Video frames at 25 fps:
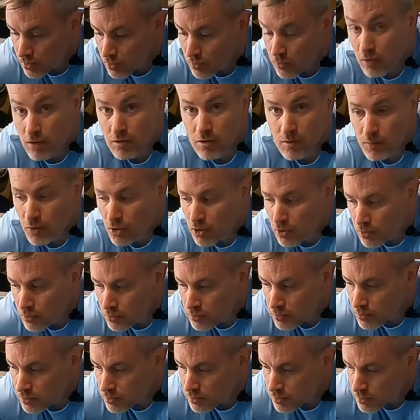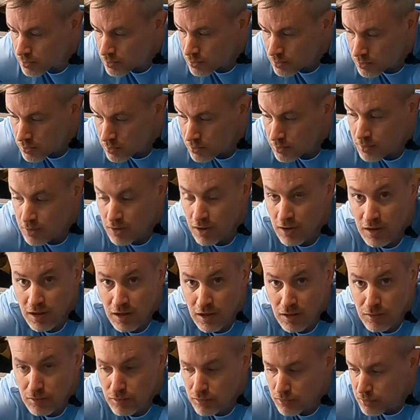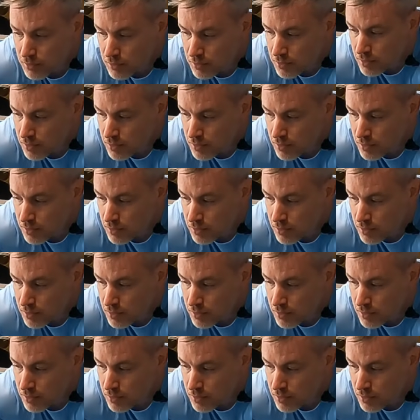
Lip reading: quarter ball, an eighth,